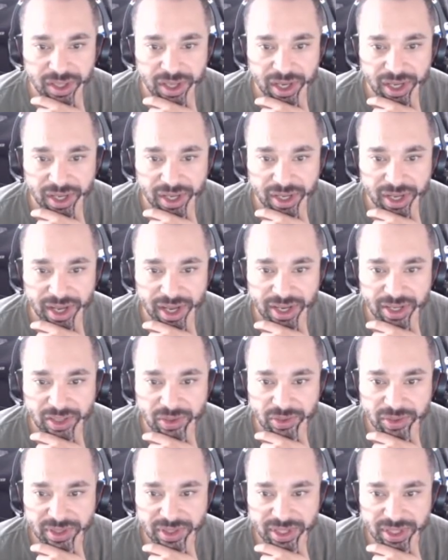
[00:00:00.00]
And as
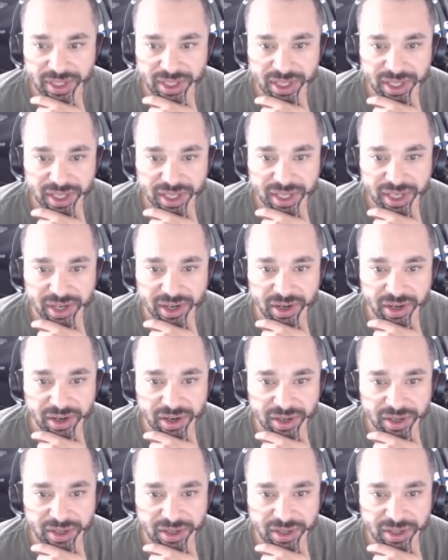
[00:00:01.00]
you see here,
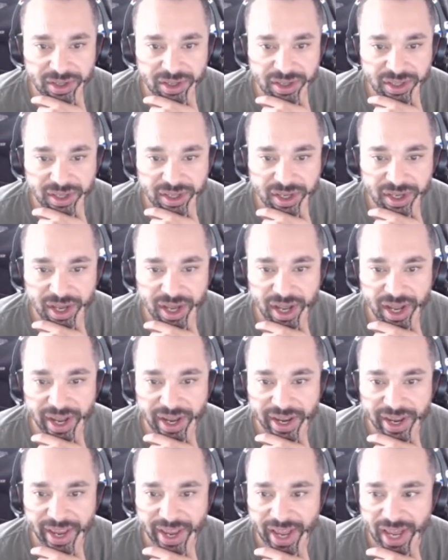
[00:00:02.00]

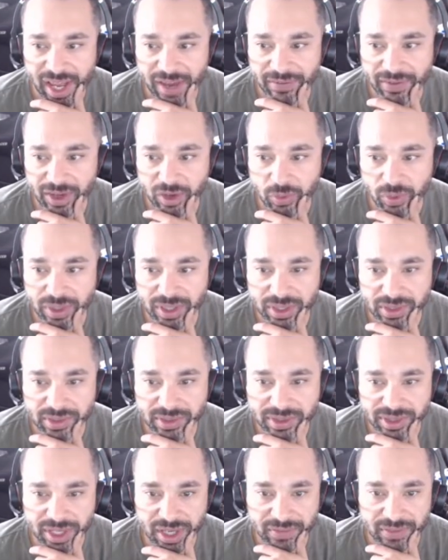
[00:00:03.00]
I have a Windows
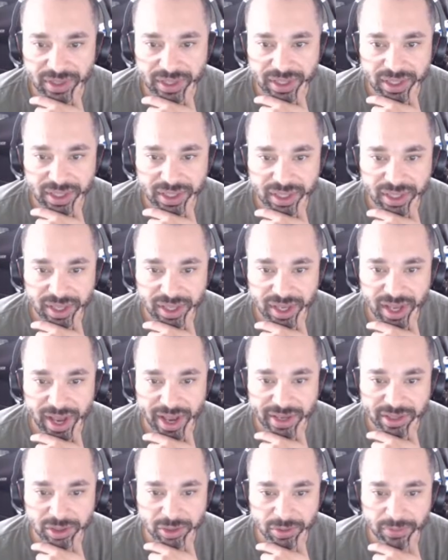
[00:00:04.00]
7
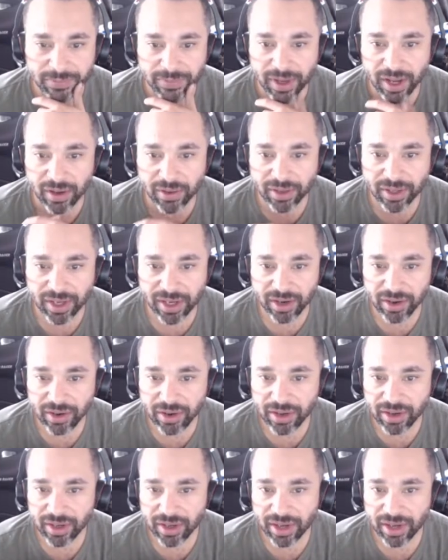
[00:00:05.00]
ISO file here.